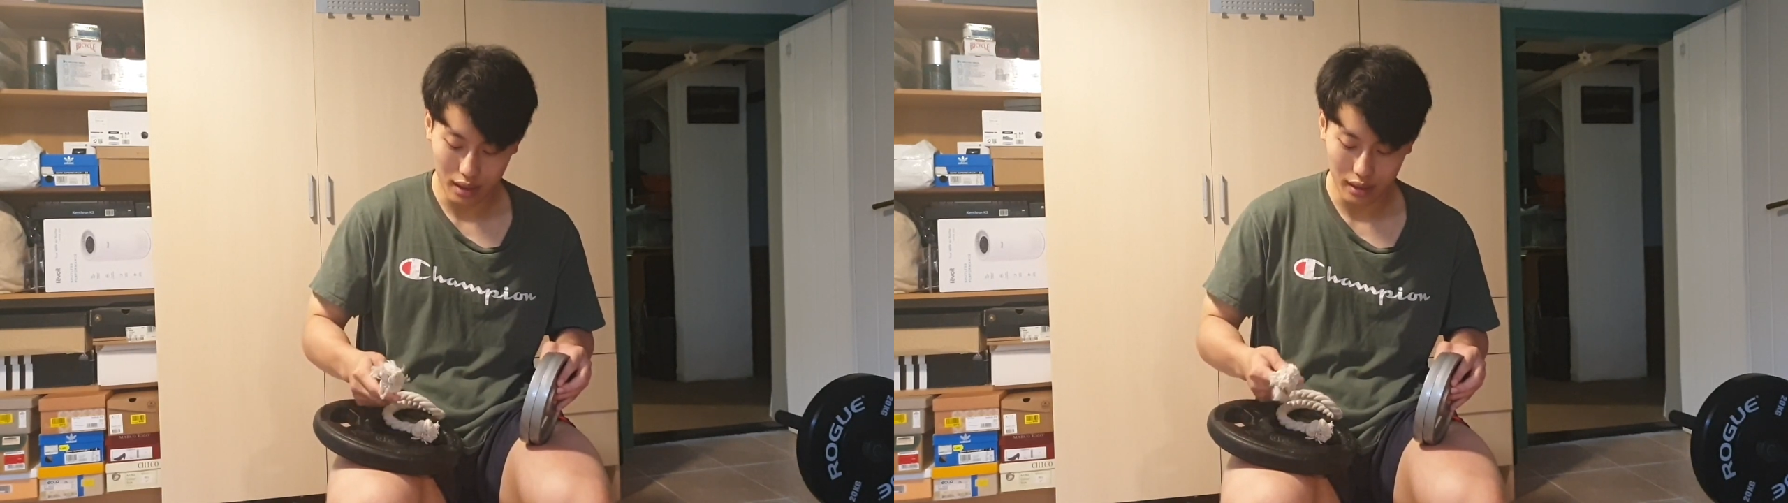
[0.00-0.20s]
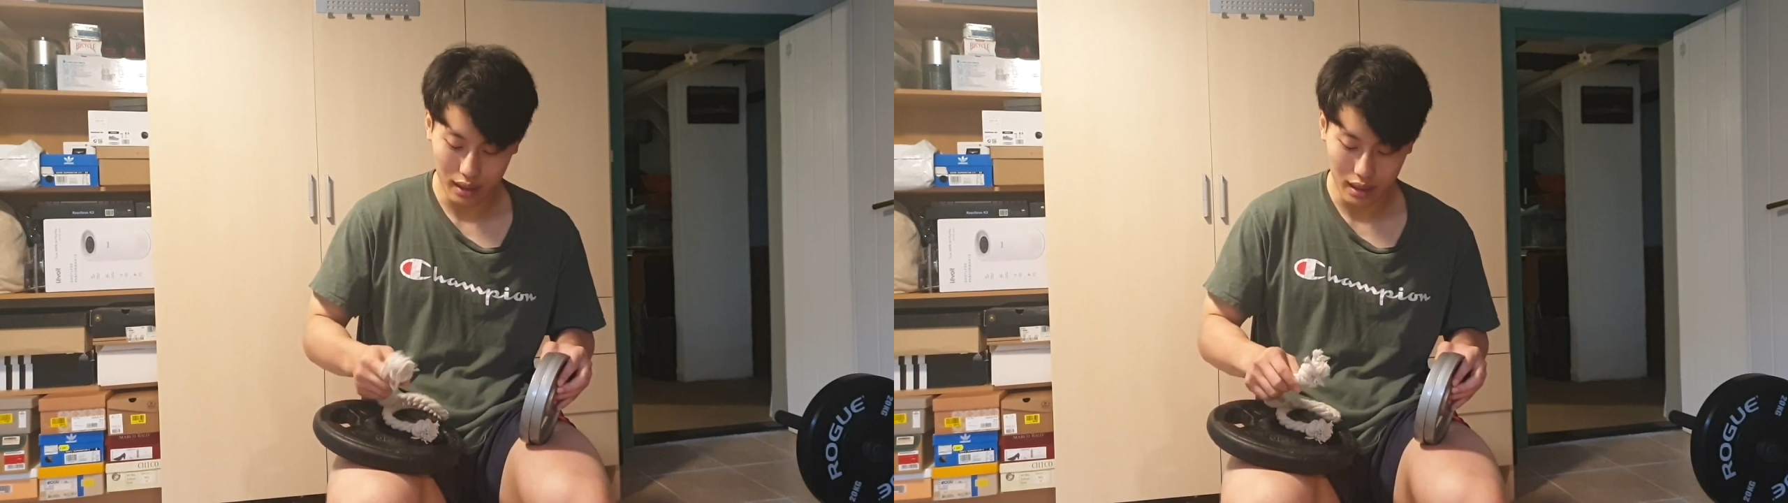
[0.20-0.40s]

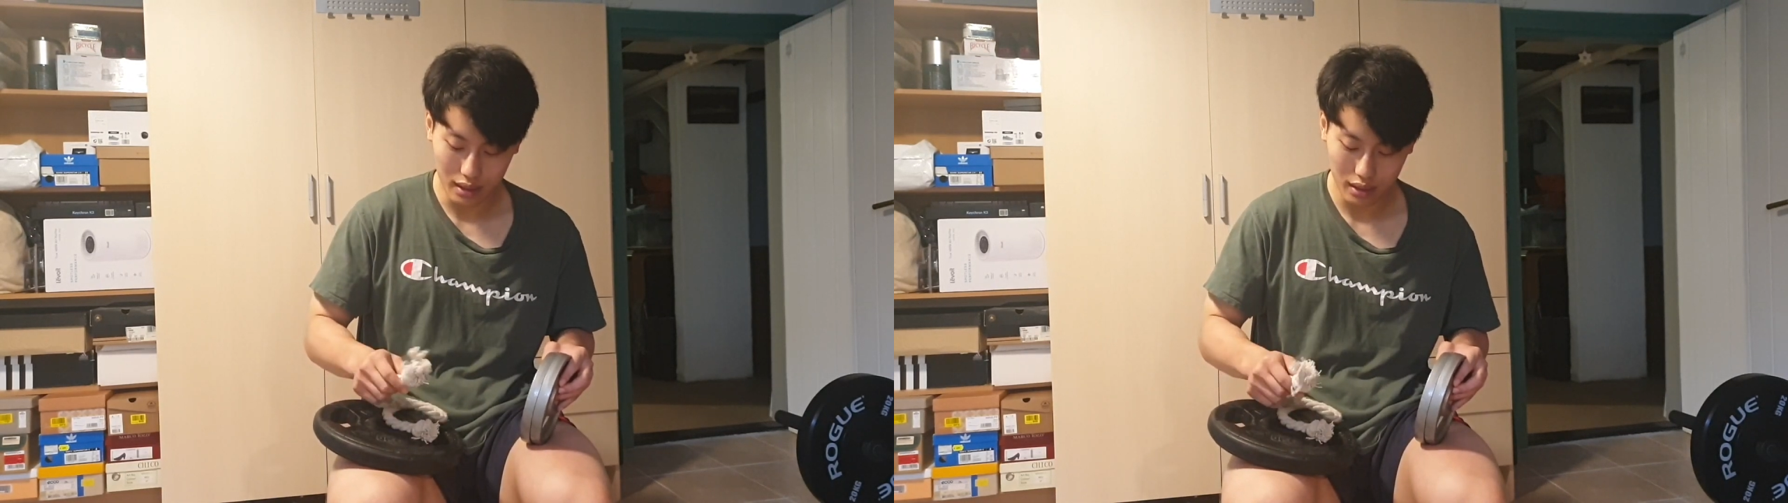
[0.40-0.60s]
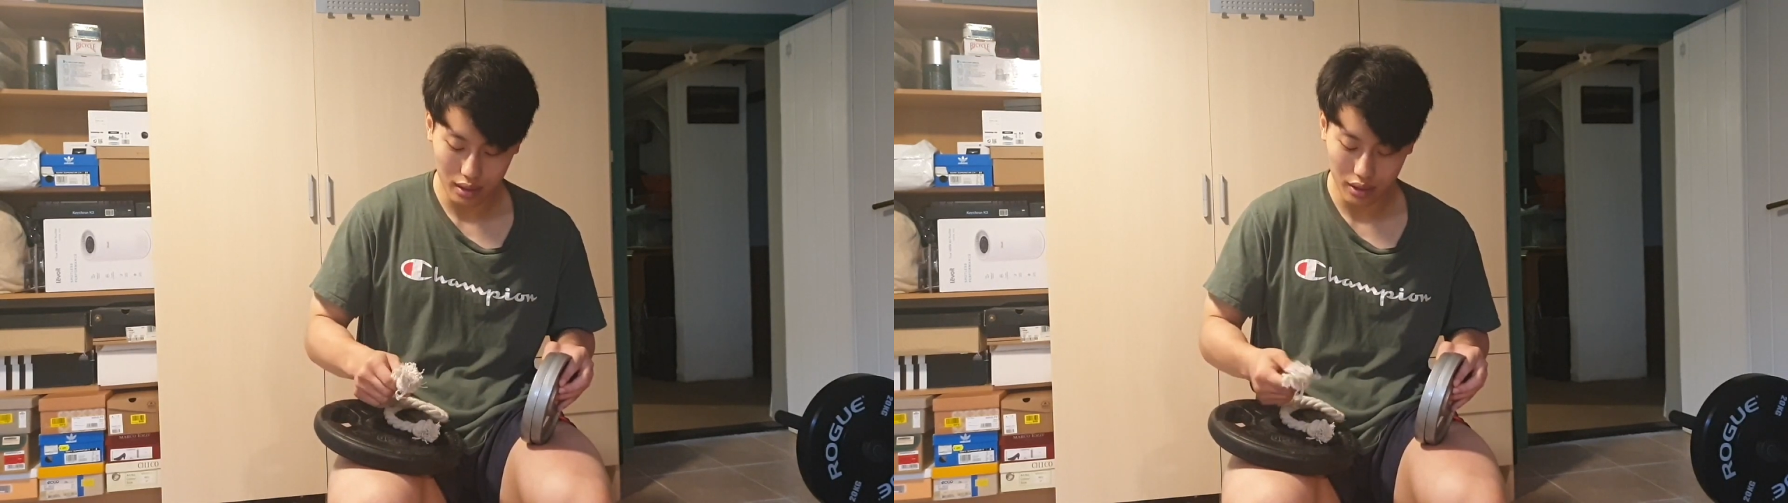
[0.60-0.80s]
at the
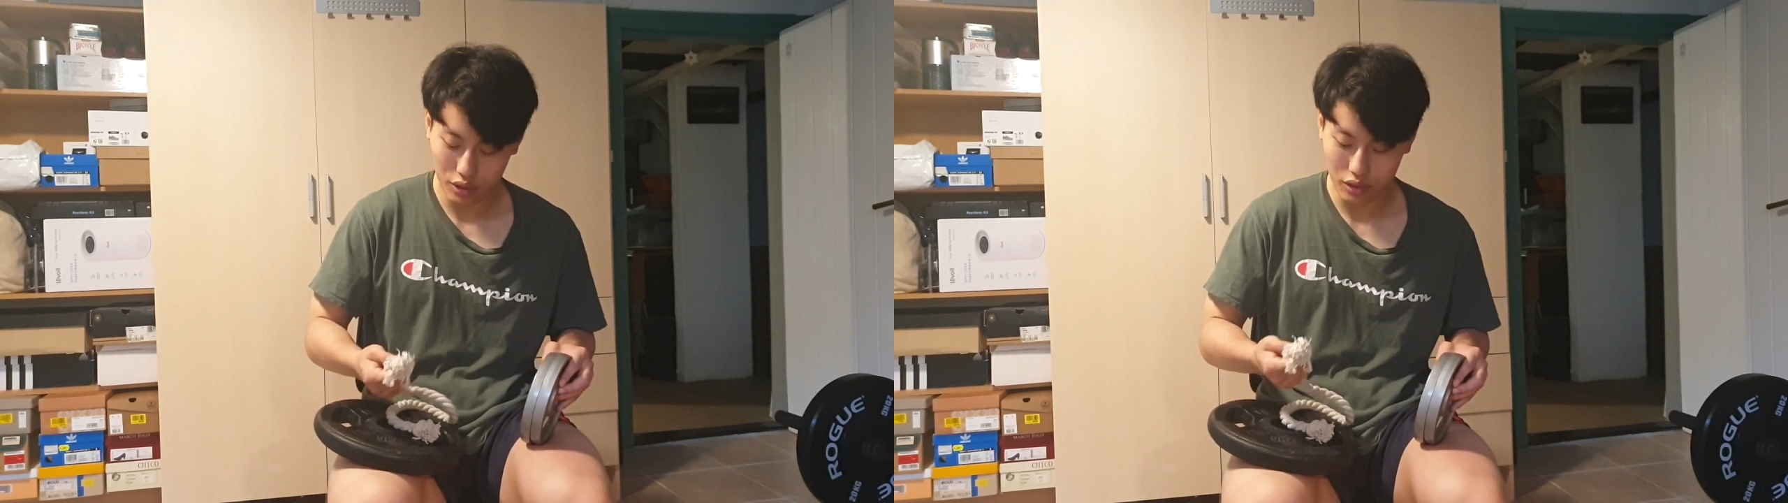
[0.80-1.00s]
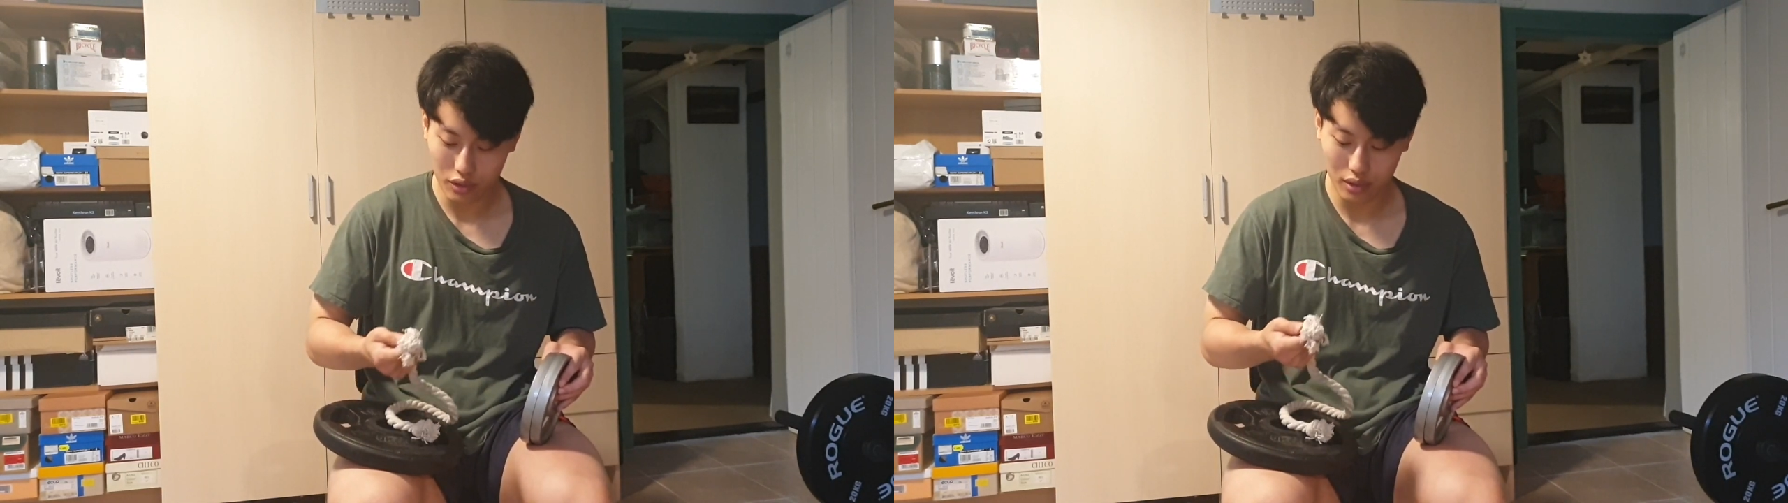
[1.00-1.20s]
end, you can
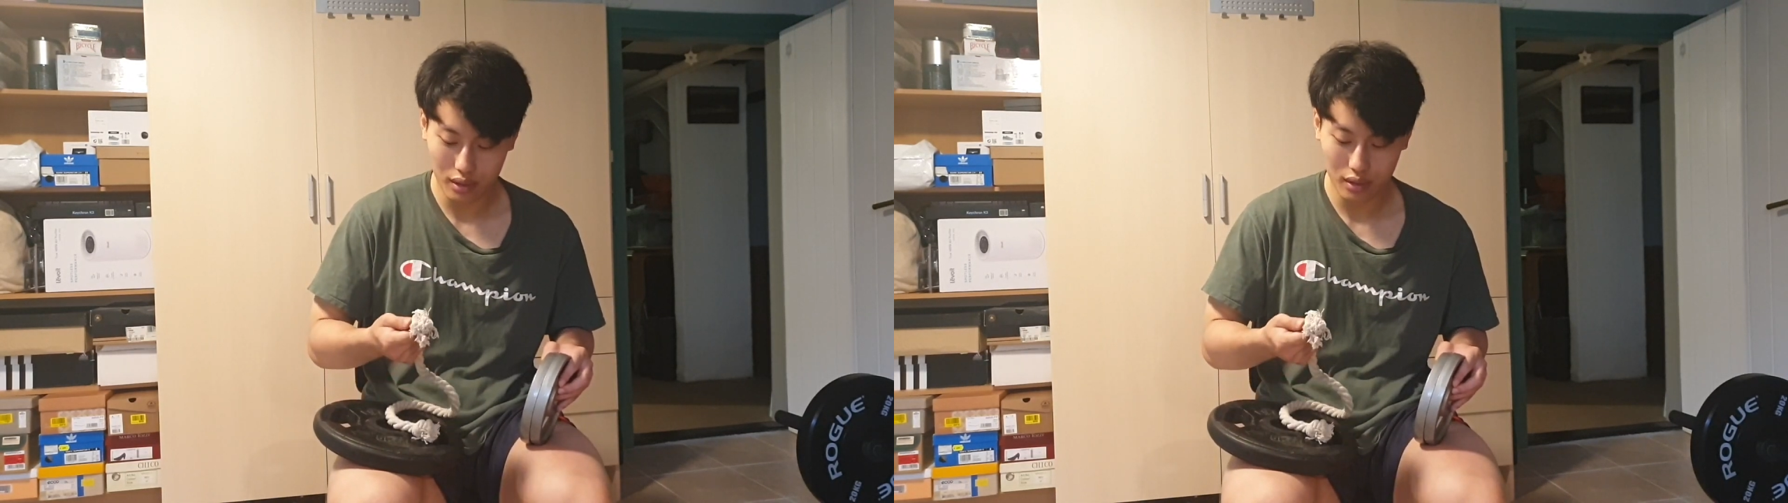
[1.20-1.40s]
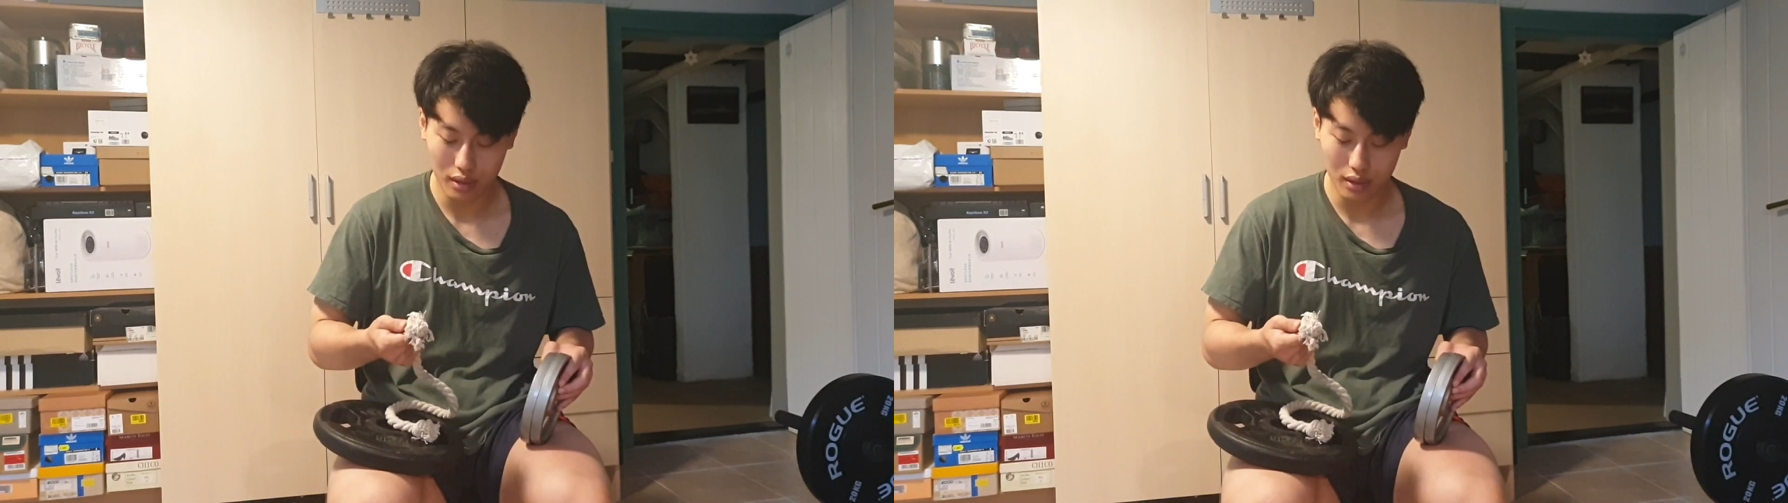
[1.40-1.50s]
just,